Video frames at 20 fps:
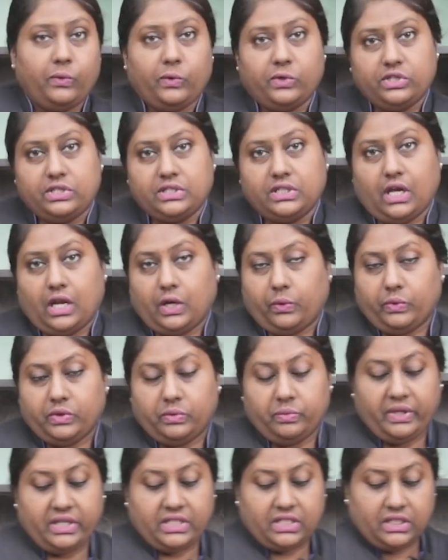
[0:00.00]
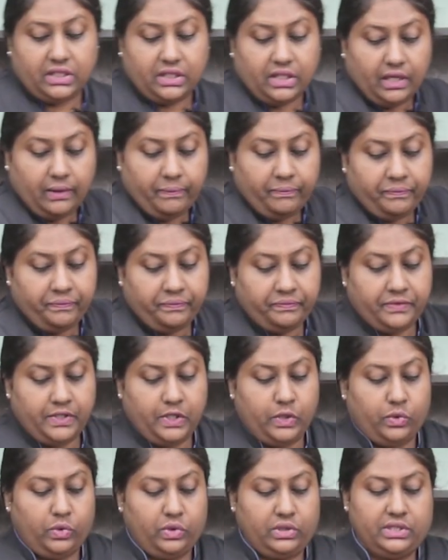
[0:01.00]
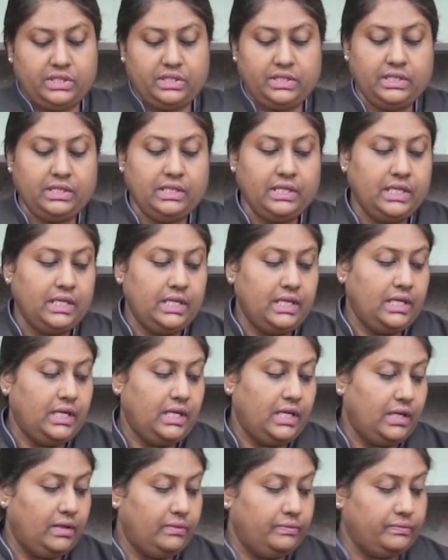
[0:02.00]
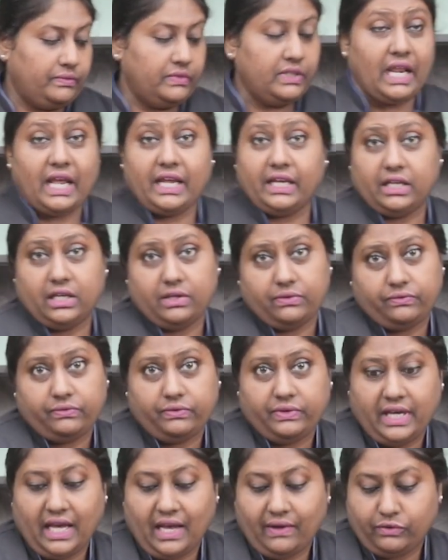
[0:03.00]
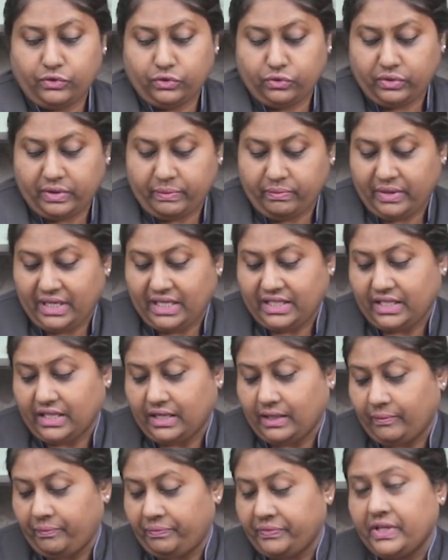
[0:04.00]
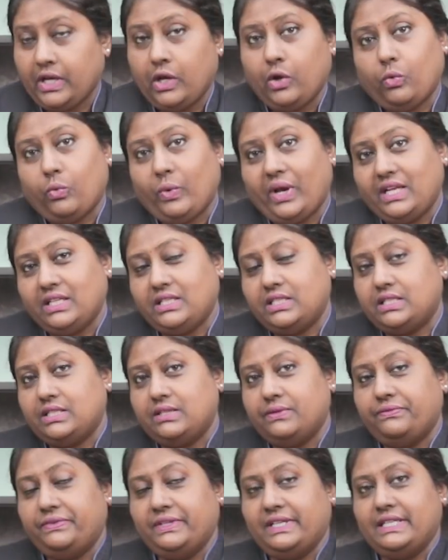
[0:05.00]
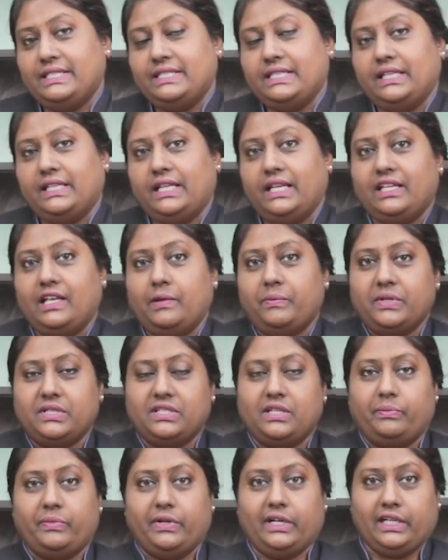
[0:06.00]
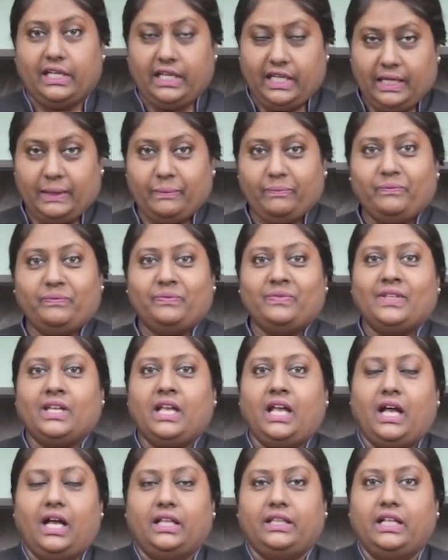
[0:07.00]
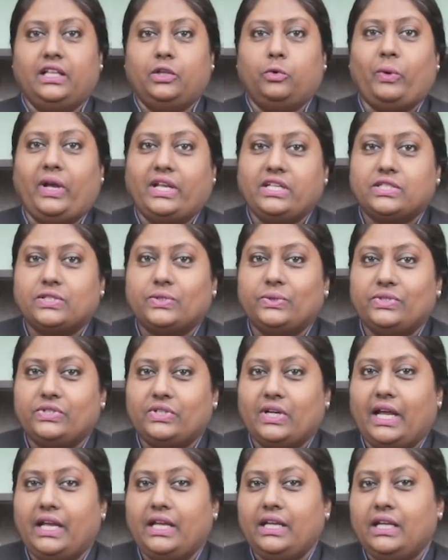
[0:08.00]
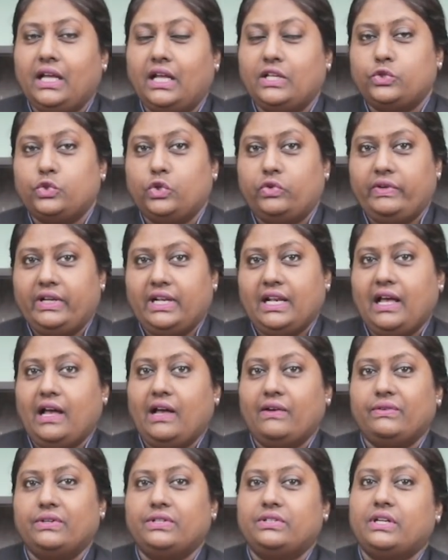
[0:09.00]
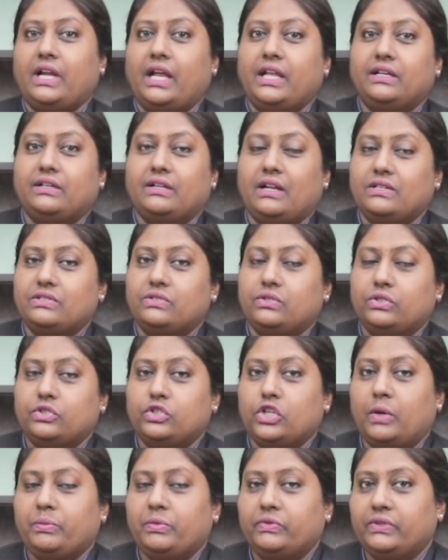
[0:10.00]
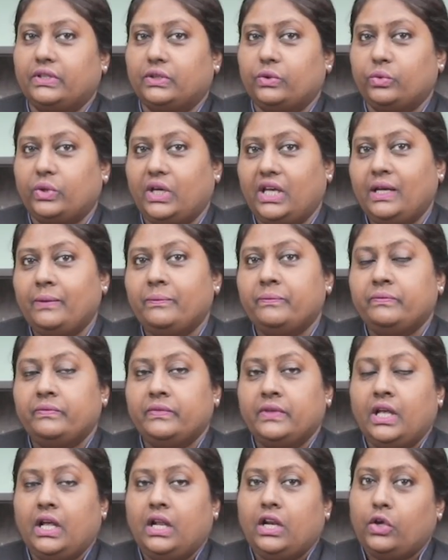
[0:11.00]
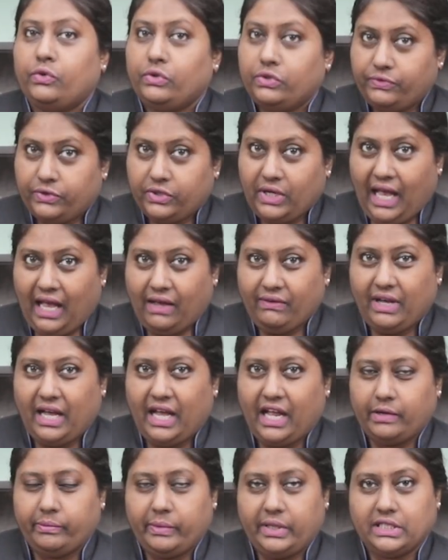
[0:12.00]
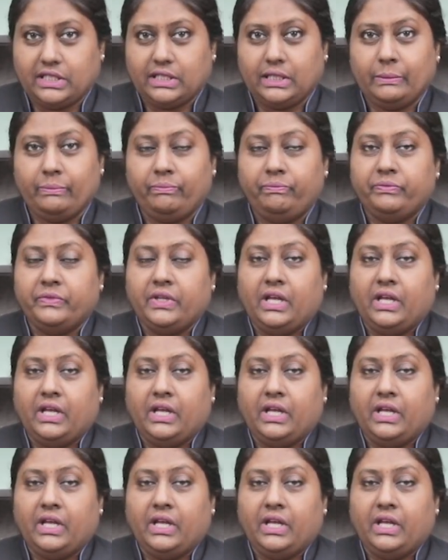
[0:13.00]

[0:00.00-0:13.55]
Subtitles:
I want to start with beating the yolks. Like if we have to beat the whites first and then keep it separately, and then the whites go dry, and so we'll have a dry crust on top of the cookie. Now if you have a hand beater